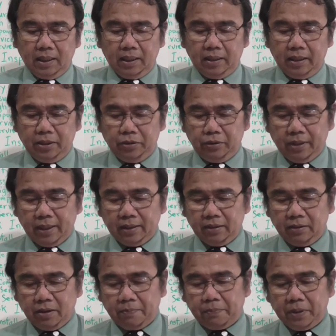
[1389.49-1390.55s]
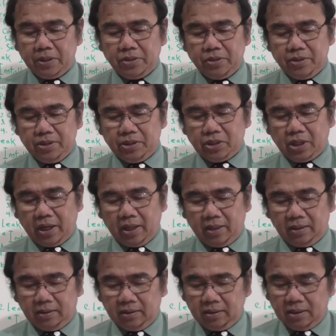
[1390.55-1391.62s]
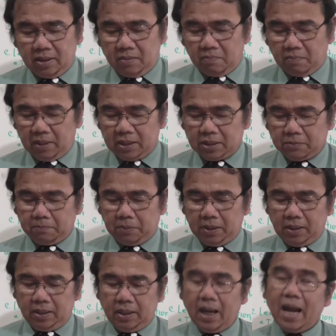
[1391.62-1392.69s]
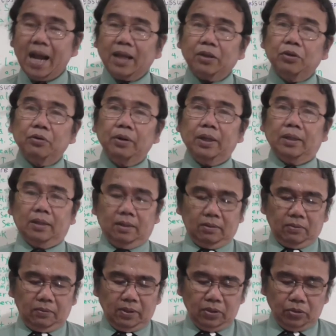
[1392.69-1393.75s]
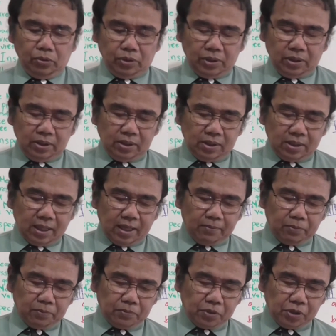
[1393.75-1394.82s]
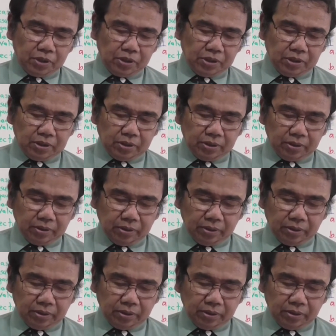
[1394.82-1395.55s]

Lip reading: And then you got the refrigerant scale must be accurate when using this type of charging.